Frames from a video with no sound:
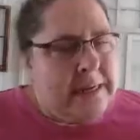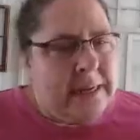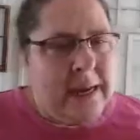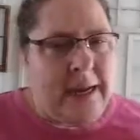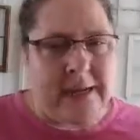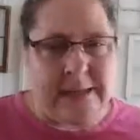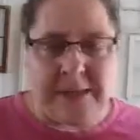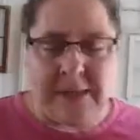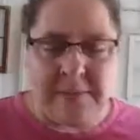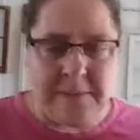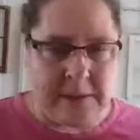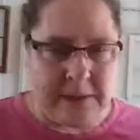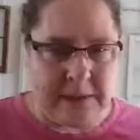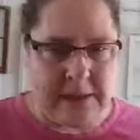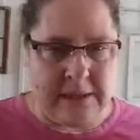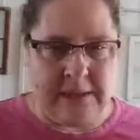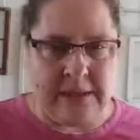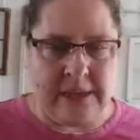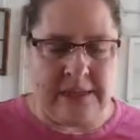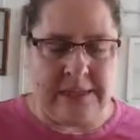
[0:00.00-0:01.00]
And
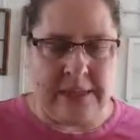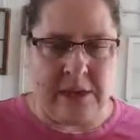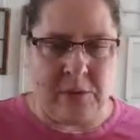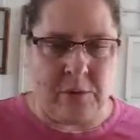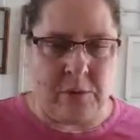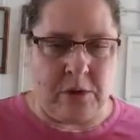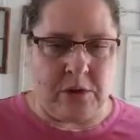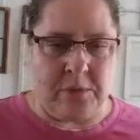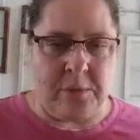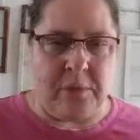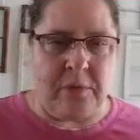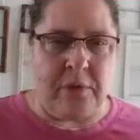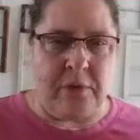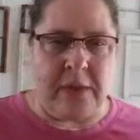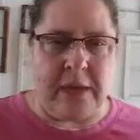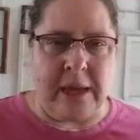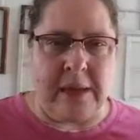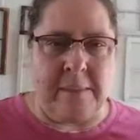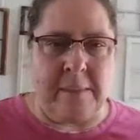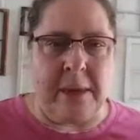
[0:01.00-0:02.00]
typically things get worse before
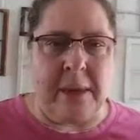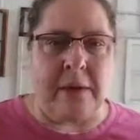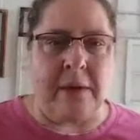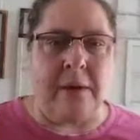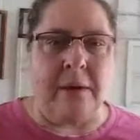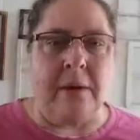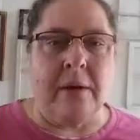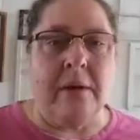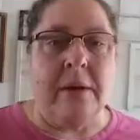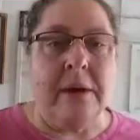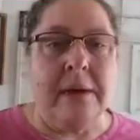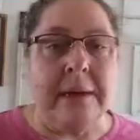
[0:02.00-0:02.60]
they get better.